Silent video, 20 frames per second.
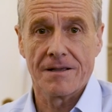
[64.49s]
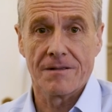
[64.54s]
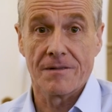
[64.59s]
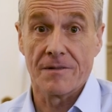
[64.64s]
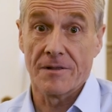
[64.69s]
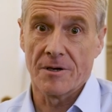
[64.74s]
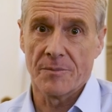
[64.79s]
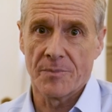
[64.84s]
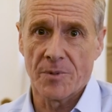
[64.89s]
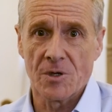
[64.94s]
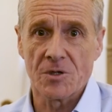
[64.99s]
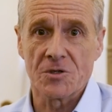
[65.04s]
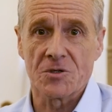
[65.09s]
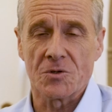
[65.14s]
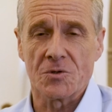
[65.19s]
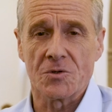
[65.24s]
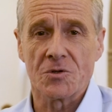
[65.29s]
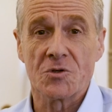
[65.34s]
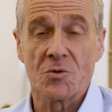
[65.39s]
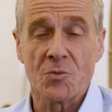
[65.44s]
the
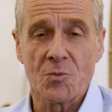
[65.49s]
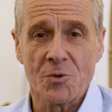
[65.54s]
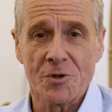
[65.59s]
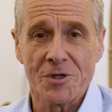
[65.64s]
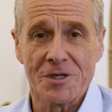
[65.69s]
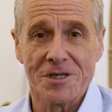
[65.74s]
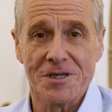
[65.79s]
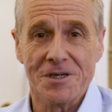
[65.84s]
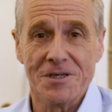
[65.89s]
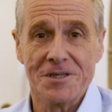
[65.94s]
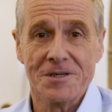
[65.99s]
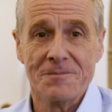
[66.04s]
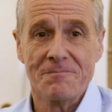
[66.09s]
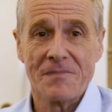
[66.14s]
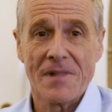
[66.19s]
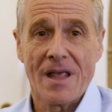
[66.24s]
apostles' "word,